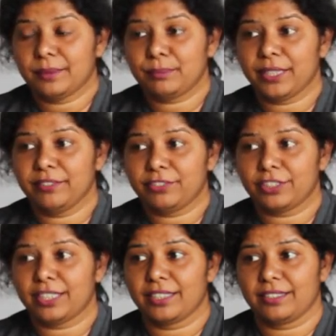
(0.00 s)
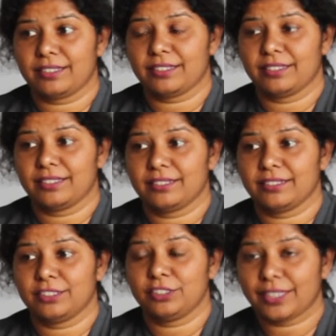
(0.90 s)
pray for
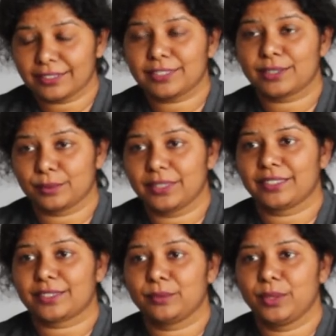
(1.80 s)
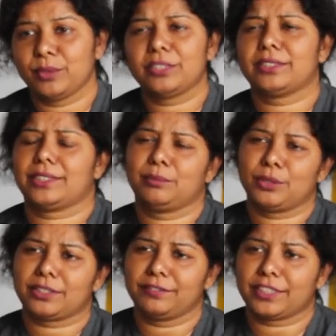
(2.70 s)
our justice work. We want to see
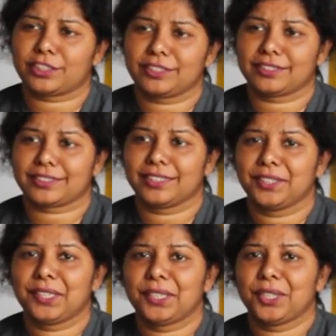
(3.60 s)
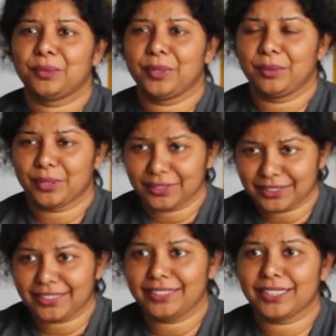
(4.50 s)
more convictions. We want
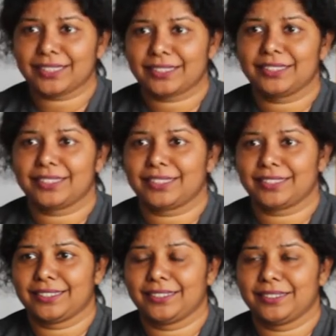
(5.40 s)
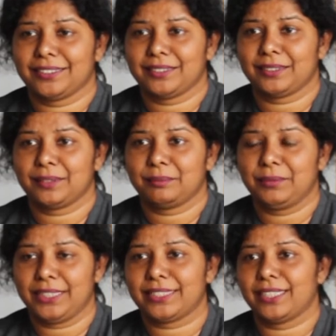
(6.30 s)
to see justice
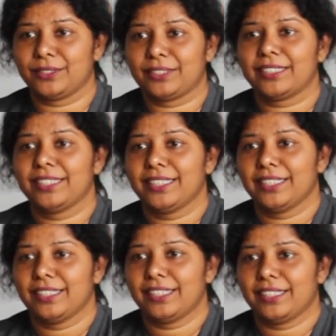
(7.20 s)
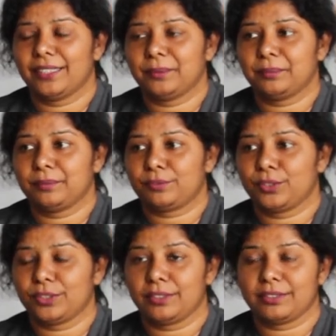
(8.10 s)
meted out
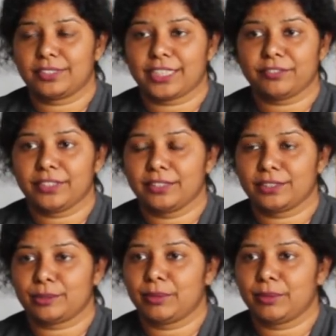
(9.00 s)
for traffickers to